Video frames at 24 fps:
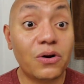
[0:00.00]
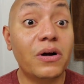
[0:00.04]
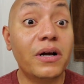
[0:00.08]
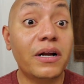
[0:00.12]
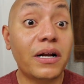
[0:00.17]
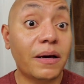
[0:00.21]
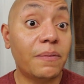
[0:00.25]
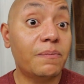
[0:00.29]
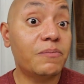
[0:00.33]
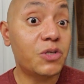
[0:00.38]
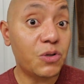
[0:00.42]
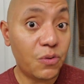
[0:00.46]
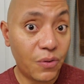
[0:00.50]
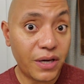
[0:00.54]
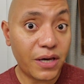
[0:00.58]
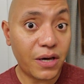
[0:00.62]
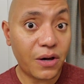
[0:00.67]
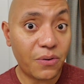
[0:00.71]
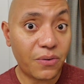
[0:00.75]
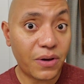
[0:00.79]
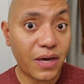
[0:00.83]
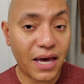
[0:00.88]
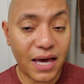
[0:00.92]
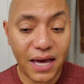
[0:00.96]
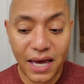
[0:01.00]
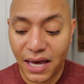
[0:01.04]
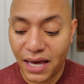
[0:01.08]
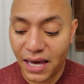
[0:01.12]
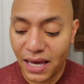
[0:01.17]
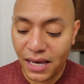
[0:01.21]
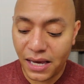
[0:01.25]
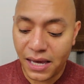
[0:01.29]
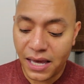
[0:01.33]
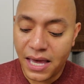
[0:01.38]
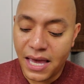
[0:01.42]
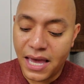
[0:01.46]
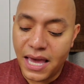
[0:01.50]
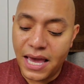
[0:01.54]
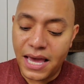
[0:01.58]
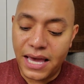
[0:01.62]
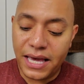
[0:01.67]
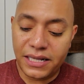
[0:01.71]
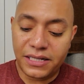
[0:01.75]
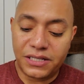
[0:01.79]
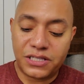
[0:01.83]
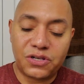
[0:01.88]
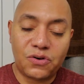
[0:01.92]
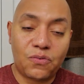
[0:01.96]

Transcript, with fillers: and I'm doing okay. And so